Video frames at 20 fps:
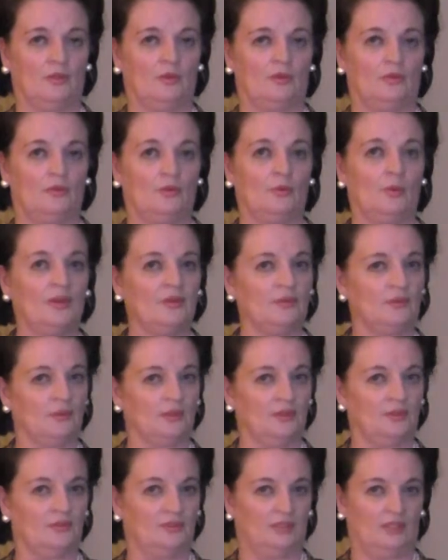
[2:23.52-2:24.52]
So as you
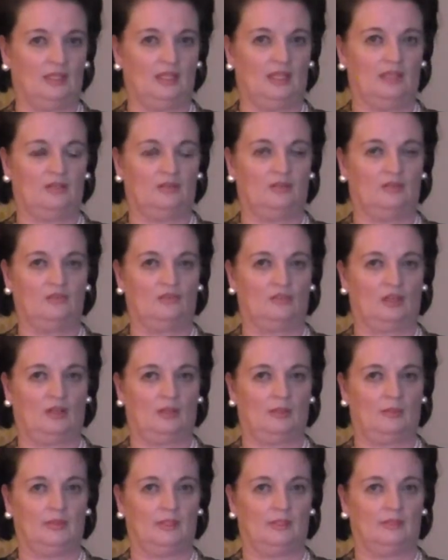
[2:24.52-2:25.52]
can see, ladies and
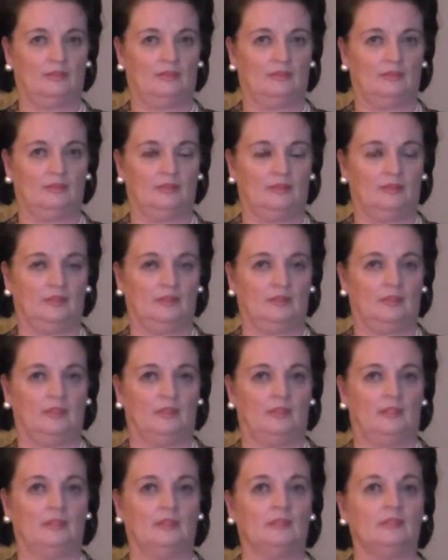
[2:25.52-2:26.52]
gentlemen,
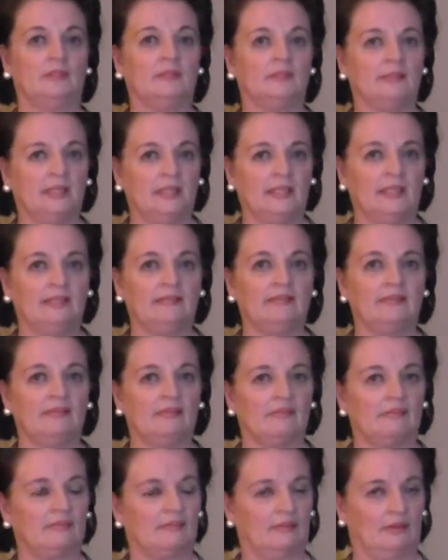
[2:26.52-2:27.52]
these
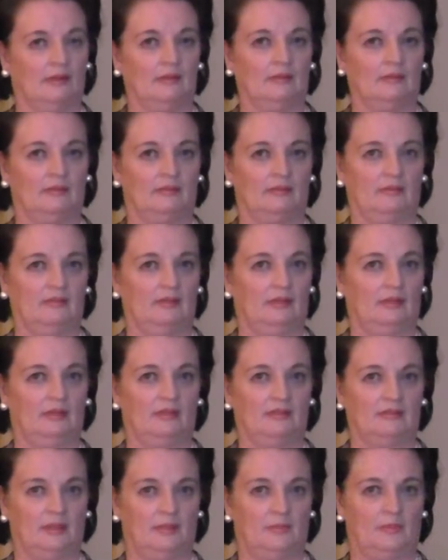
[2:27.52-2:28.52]
scholars and
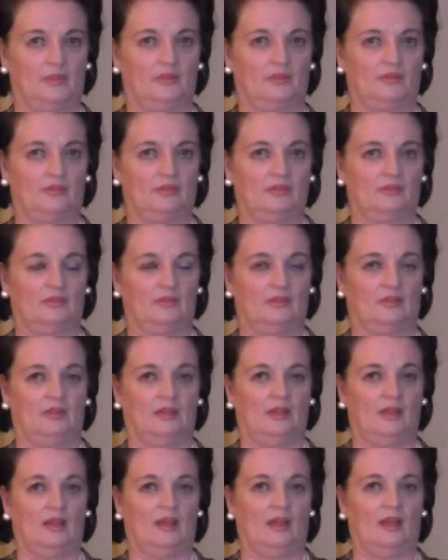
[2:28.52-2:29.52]
academics
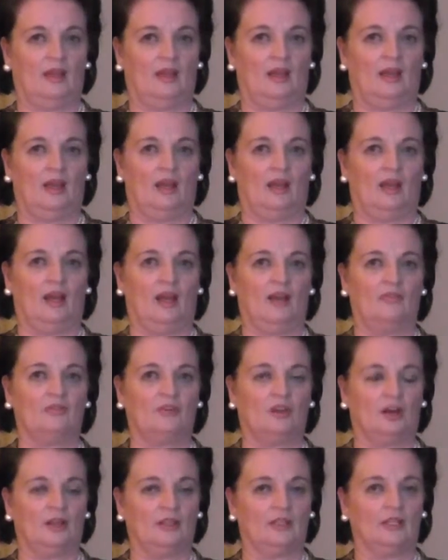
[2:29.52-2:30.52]
have
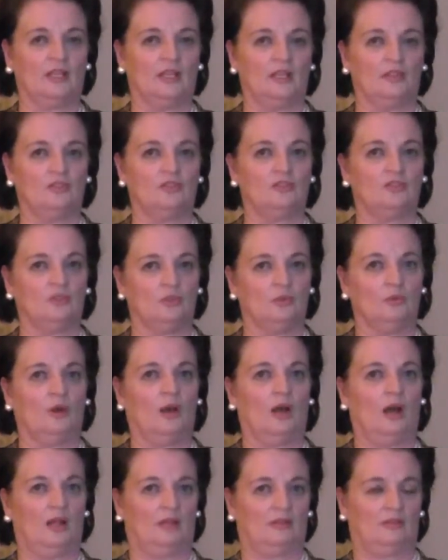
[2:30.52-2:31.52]
gone into
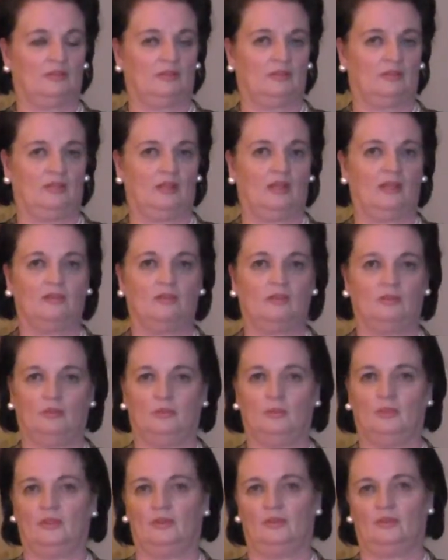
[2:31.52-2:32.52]
us as
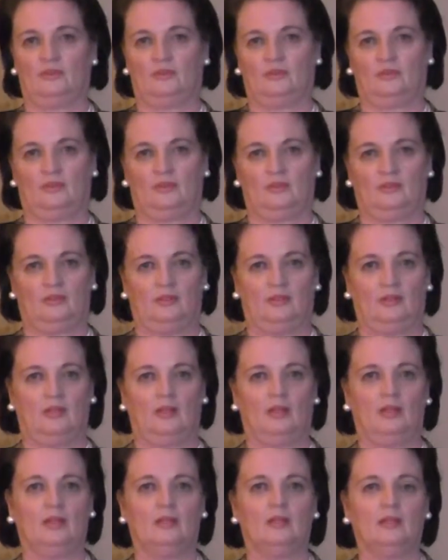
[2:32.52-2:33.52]
humans
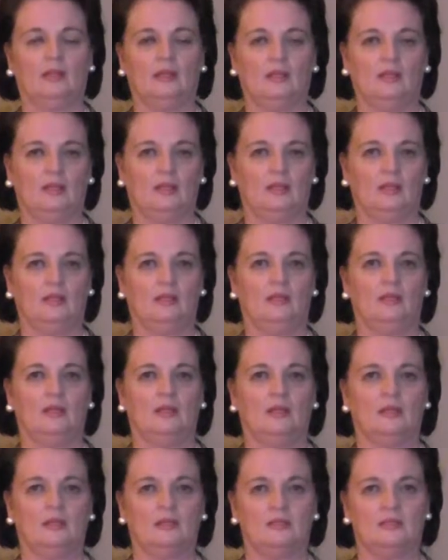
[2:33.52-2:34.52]
in
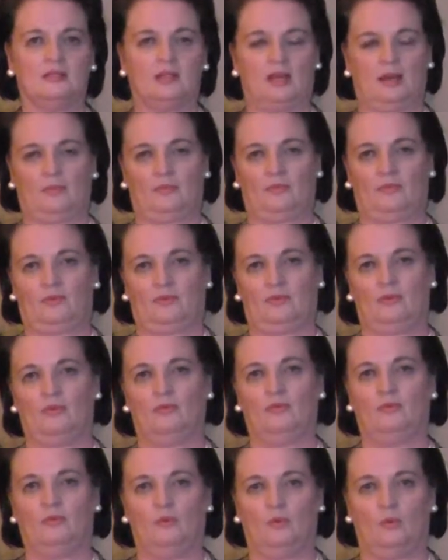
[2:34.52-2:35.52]
in-depth
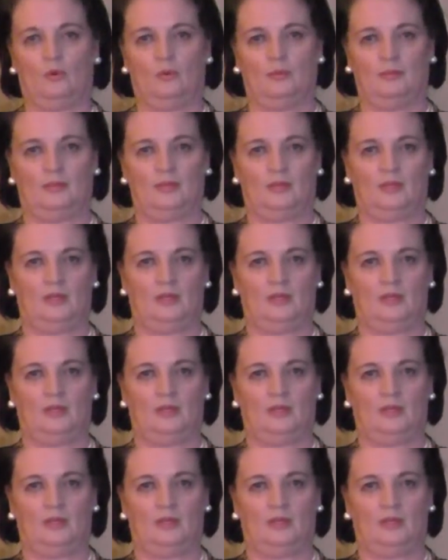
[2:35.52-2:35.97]
form,